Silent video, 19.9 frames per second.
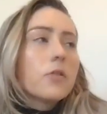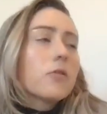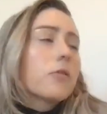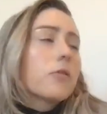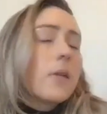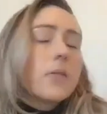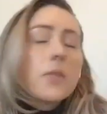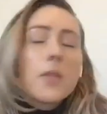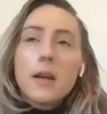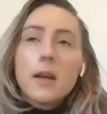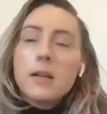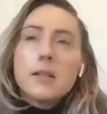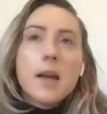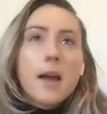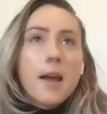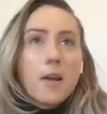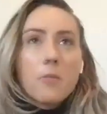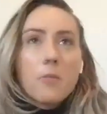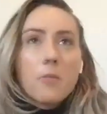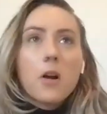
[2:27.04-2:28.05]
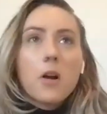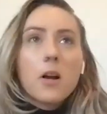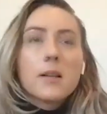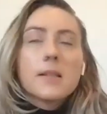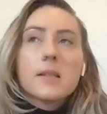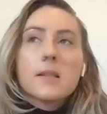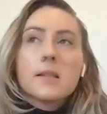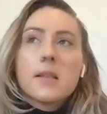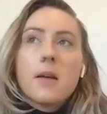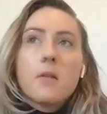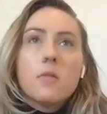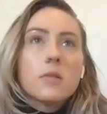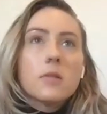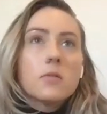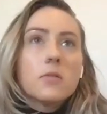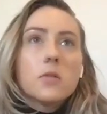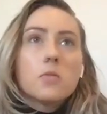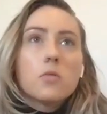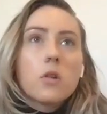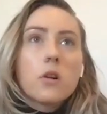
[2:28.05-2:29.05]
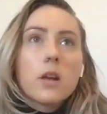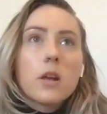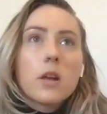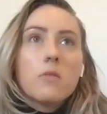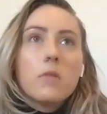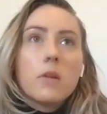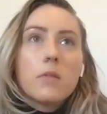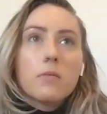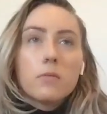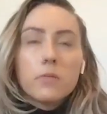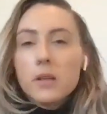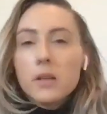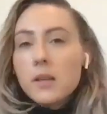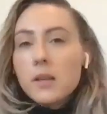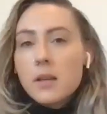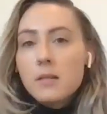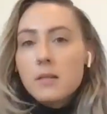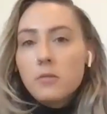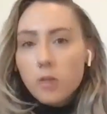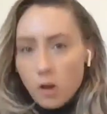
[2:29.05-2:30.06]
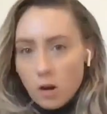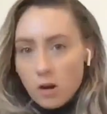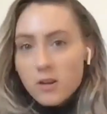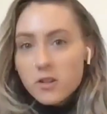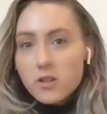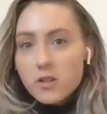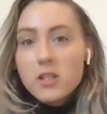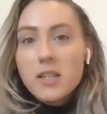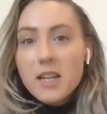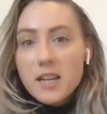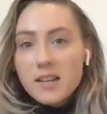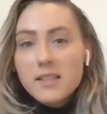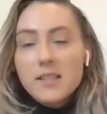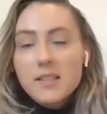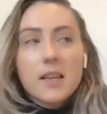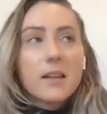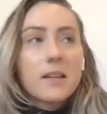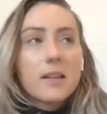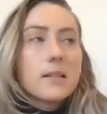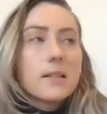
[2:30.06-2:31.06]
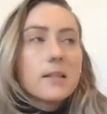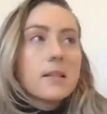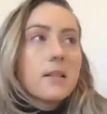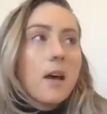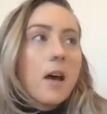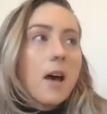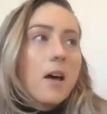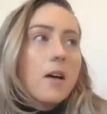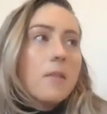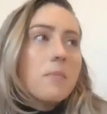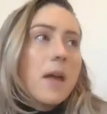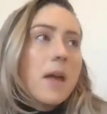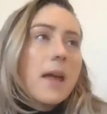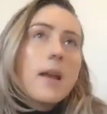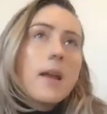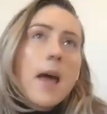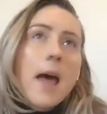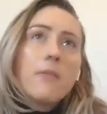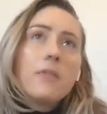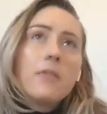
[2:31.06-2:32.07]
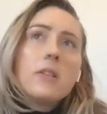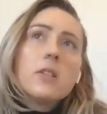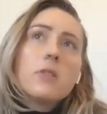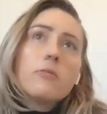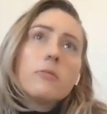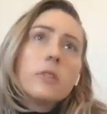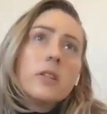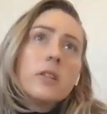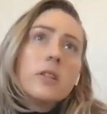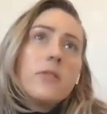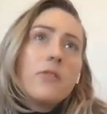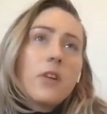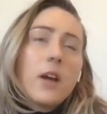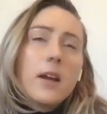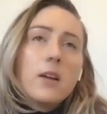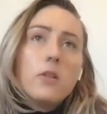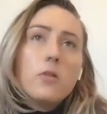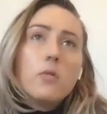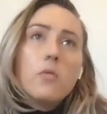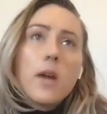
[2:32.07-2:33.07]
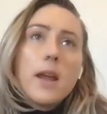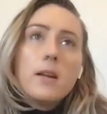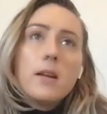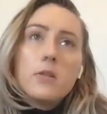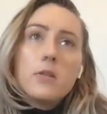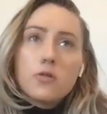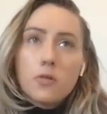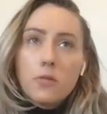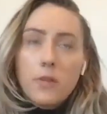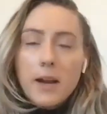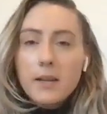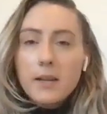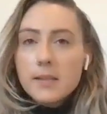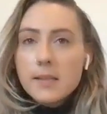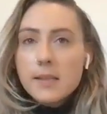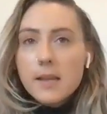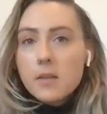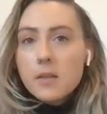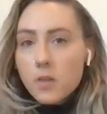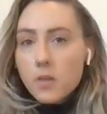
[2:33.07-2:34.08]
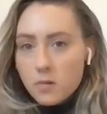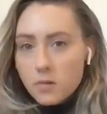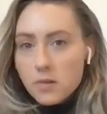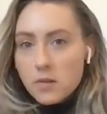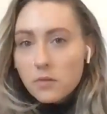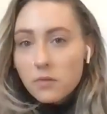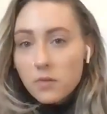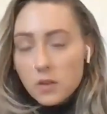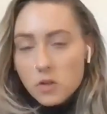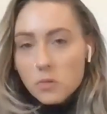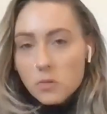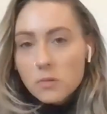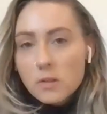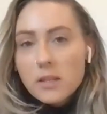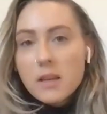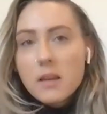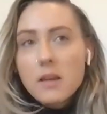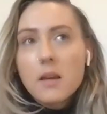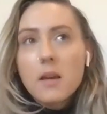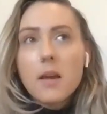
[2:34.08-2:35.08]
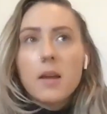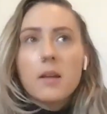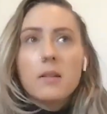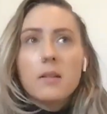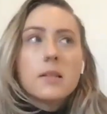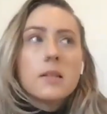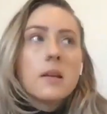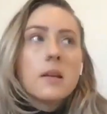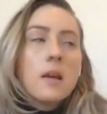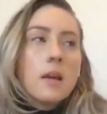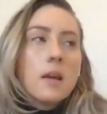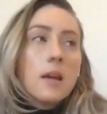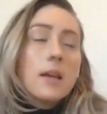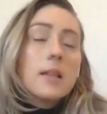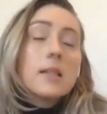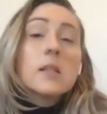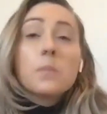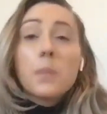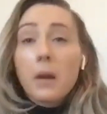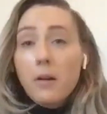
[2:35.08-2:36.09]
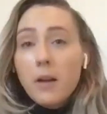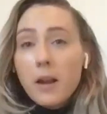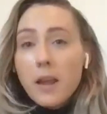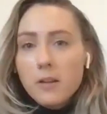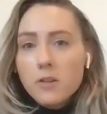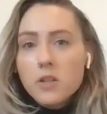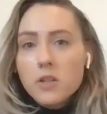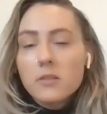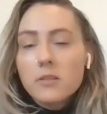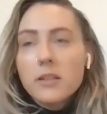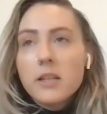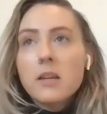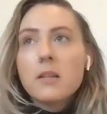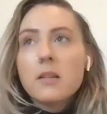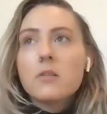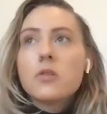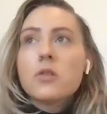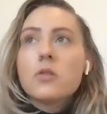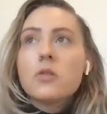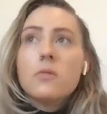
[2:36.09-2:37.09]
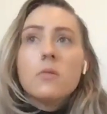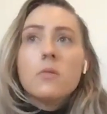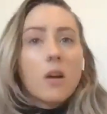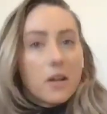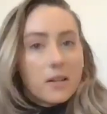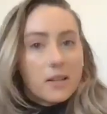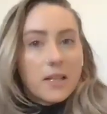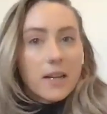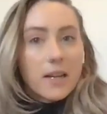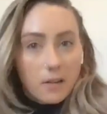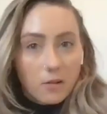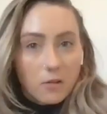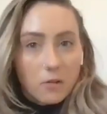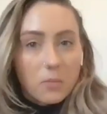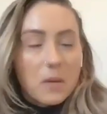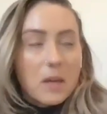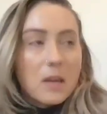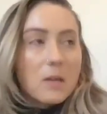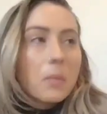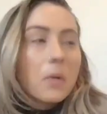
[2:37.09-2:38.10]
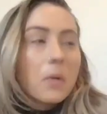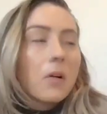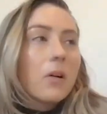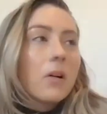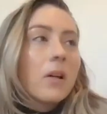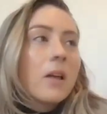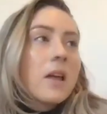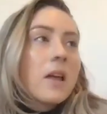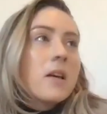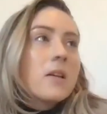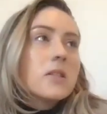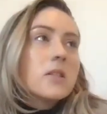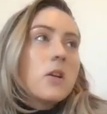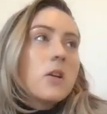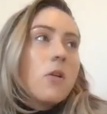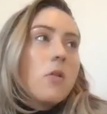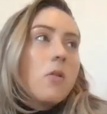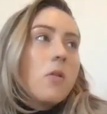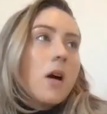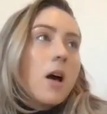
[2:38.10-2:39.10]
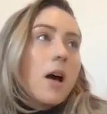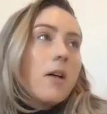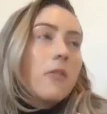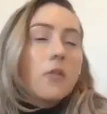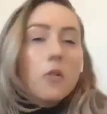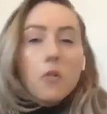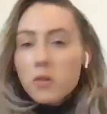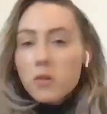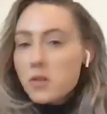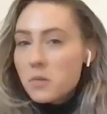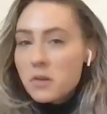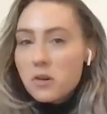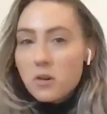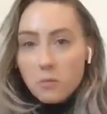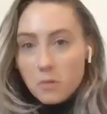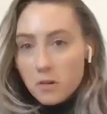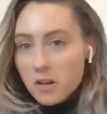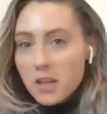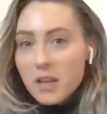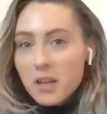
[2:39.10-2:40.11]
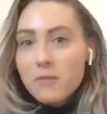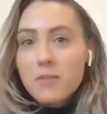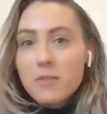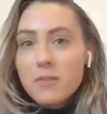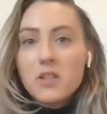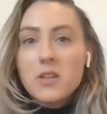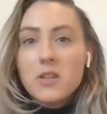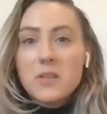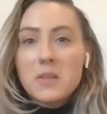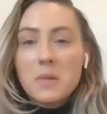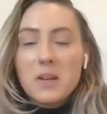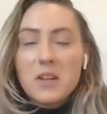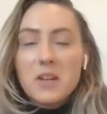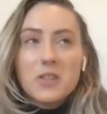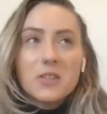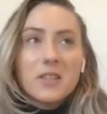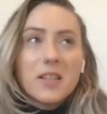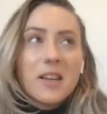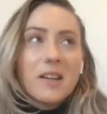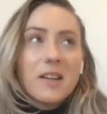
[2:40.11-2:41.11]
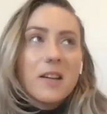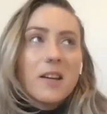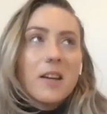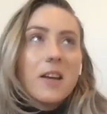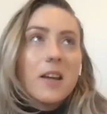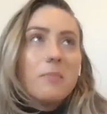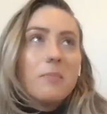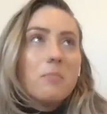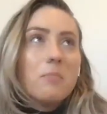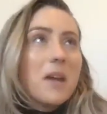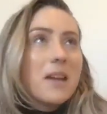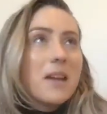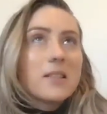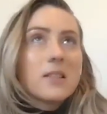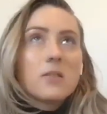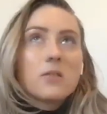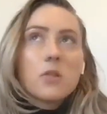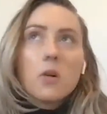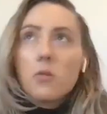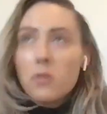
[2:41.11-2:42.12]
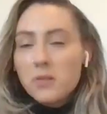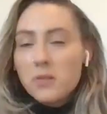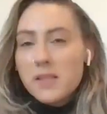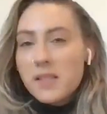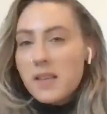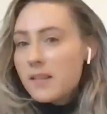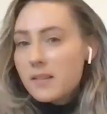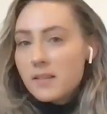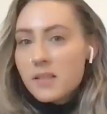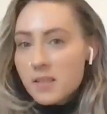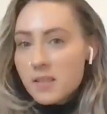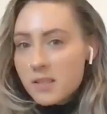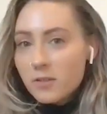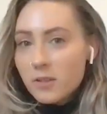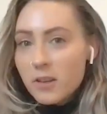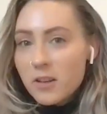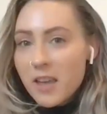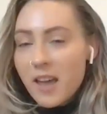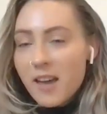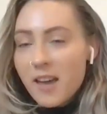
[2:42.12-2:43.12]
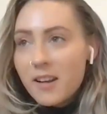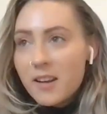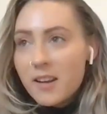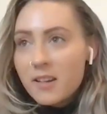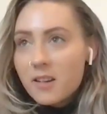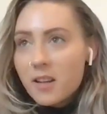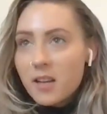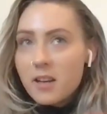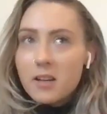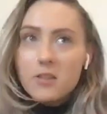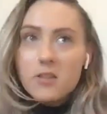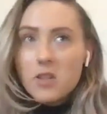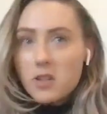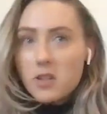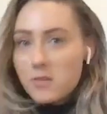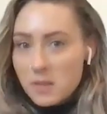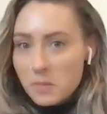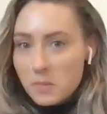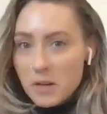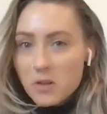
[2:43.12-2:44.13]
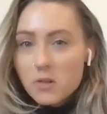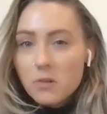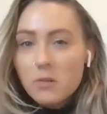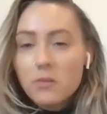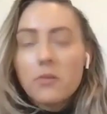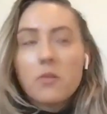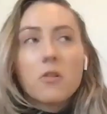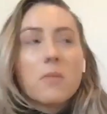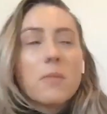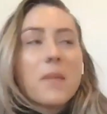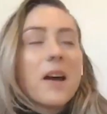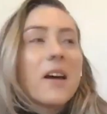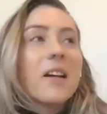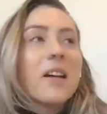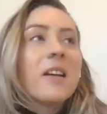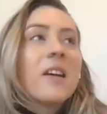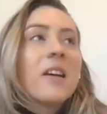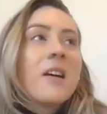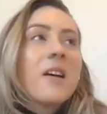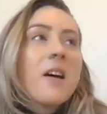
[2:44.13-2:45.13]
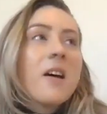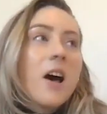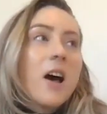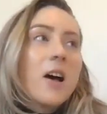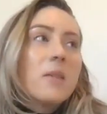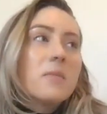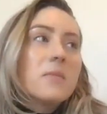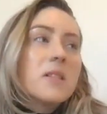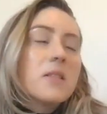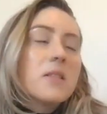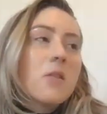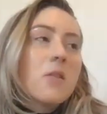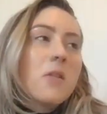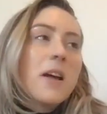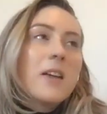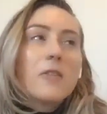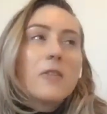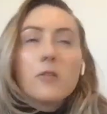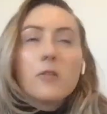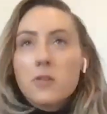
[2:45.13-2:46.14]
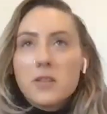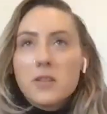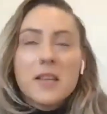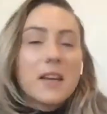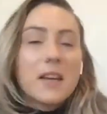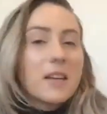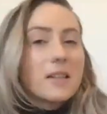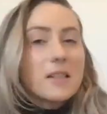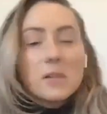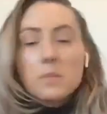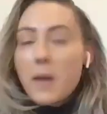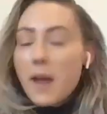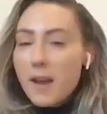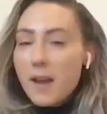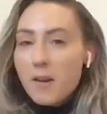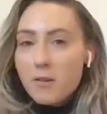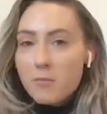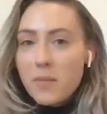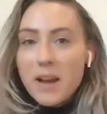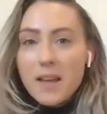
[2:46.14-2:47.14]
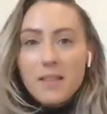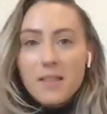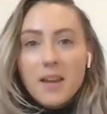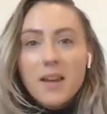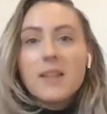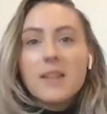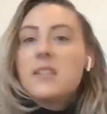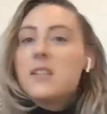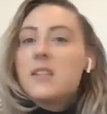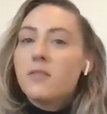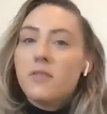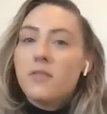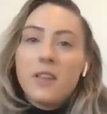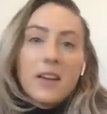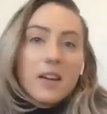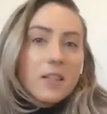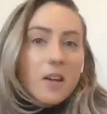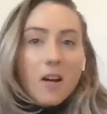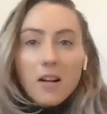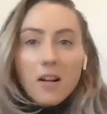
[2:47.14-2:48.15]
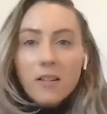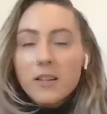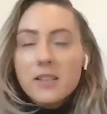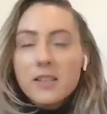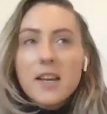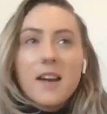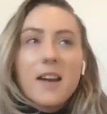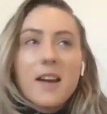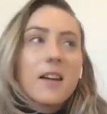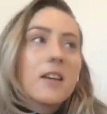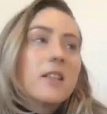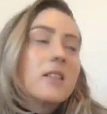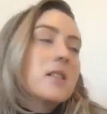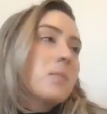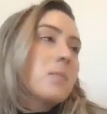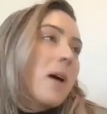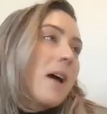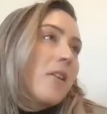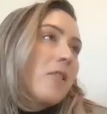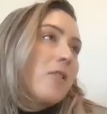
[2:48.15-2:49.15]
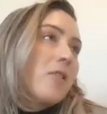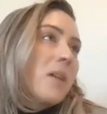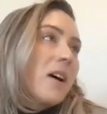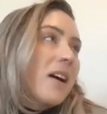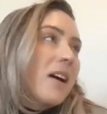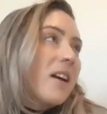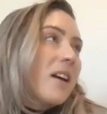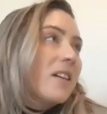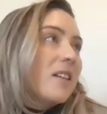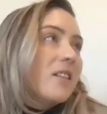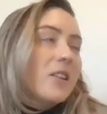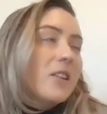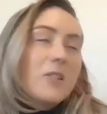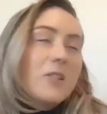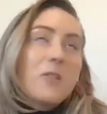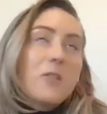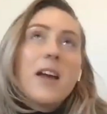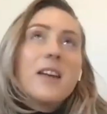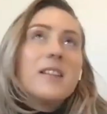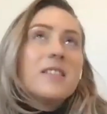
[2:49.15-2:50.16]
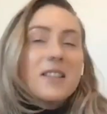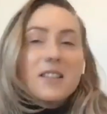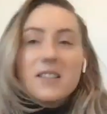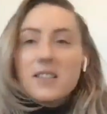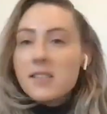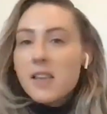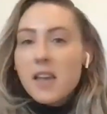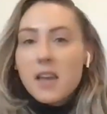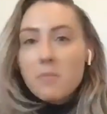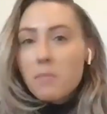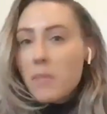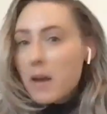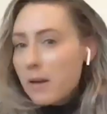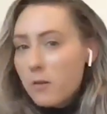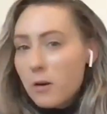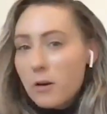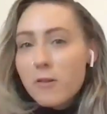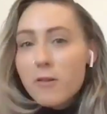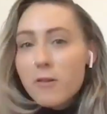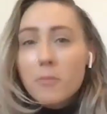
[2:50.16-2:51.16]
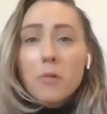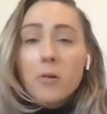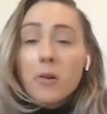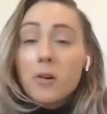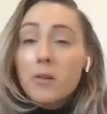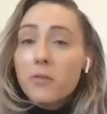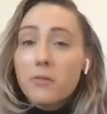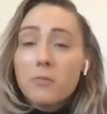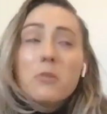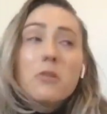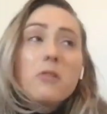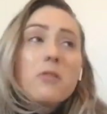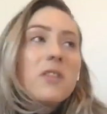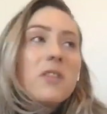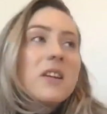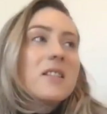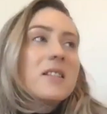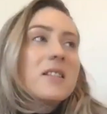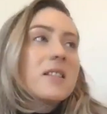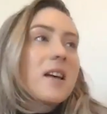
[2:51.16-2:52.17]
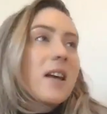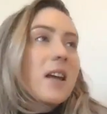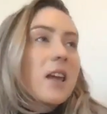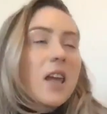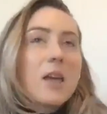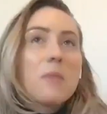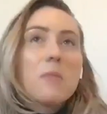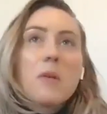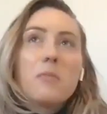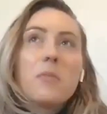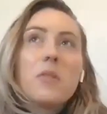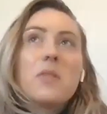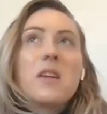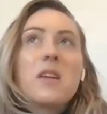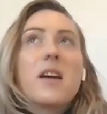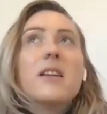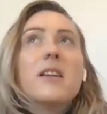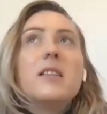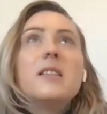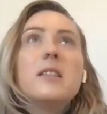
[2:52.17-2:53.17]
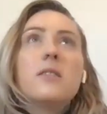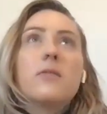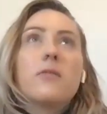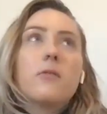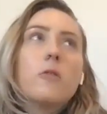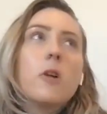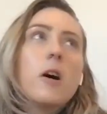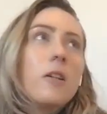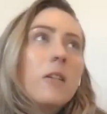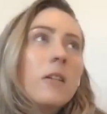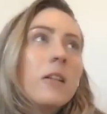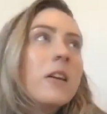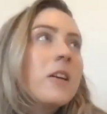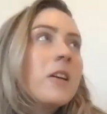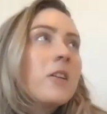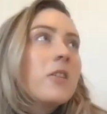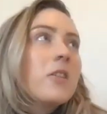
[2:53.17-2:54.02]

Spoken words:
Throughout that entire process, I was always working with really large data sets and having to really find a way to translate those visually and experientially to non-technical people. So of course, when you're working with geospatial data, it makes total sense to look at it in a geospatial format. And of course, like inspired by the idea of like the holodeck, inspired by, ideas like Minority Report for movies, I came up with the idea of, well,